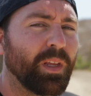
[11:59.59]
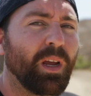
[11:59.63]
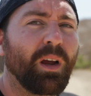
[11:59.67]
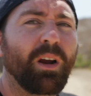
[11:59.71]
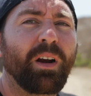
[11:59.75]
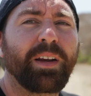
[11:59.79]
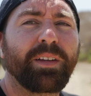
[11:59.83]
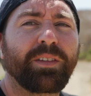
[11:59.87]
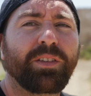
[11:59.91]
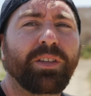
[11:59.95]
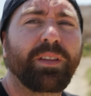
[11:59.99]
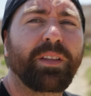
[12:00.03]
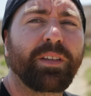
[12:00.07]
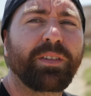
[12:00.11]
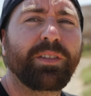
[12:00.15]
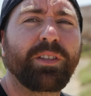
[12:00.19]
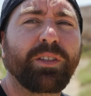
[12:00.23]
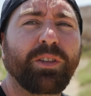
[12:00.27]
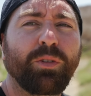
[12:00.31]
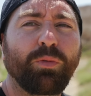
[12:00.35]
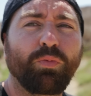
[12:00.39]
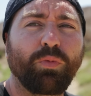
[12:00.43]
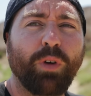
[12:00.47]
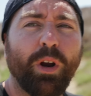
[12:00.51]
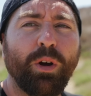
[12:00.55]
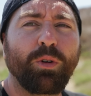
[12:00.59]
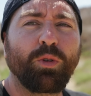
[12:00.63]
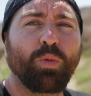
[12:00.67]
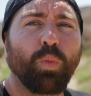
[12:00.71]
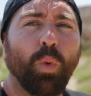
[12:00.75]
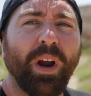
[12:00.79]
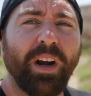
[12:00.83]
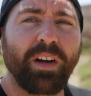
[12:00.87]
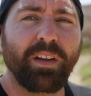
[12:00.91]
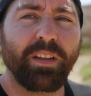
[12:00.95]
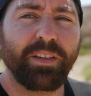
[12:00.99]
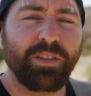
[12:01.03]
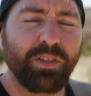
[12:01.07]
All right, so this is the Rode
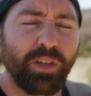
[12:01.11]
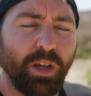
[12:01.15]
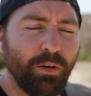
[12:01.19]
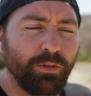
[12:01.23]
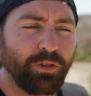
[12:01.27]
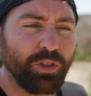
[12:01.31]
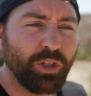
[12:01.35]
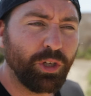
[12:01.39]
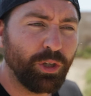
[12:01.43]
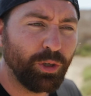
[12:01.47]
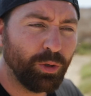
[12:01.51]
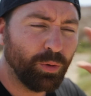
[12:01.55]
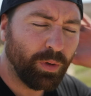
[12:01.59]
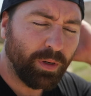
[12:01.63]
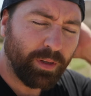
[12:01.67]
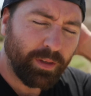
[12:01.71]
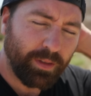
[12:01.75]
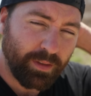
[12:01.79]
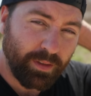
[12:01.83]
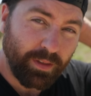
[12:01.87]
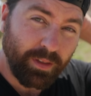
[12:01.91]
Wireless Go two.